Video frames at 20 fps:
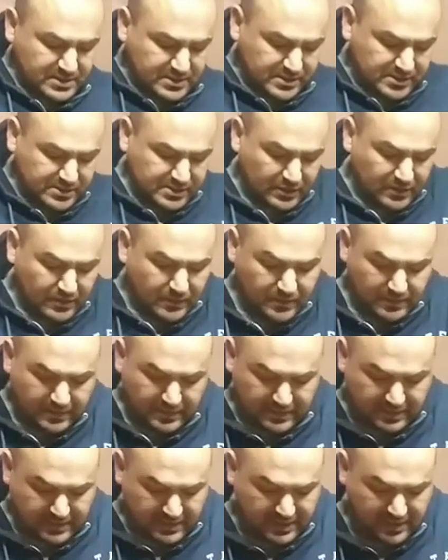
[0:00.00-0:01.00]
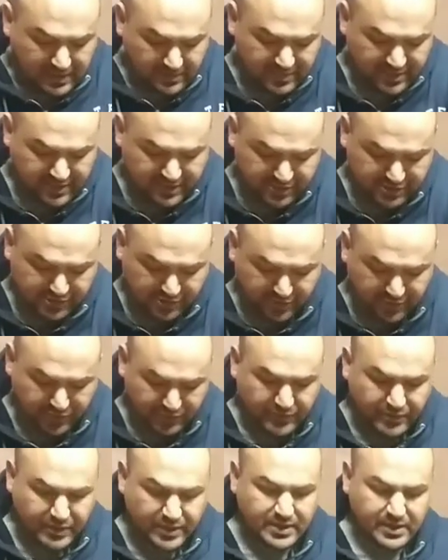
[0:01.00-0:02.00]
So, I'm going to show
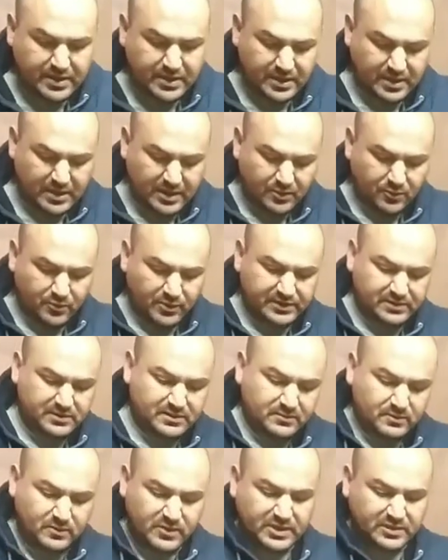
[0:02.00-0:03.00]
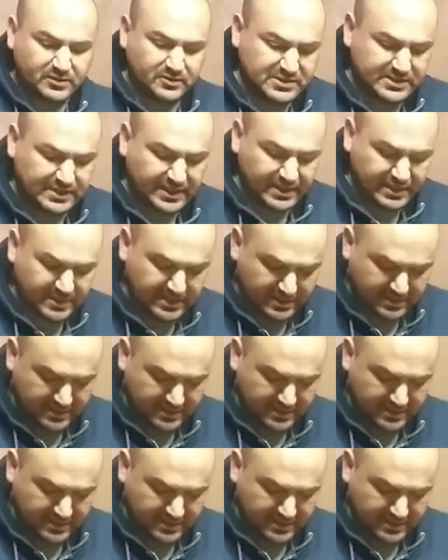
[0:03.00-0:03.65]
you what it looks like